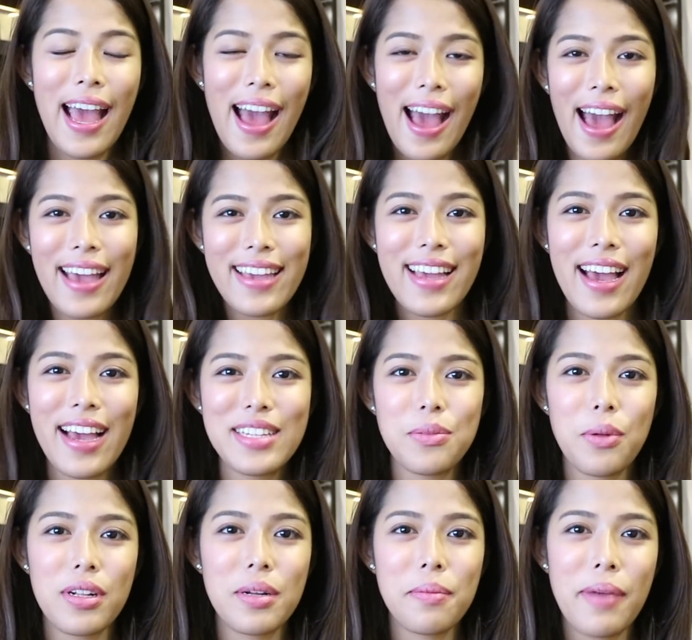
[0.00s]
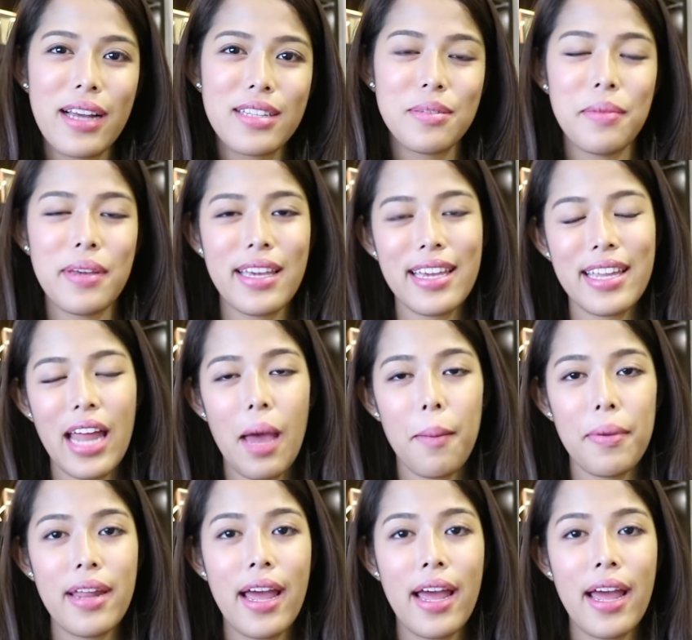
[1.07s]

Hi guys, welcome back to Making It Happen.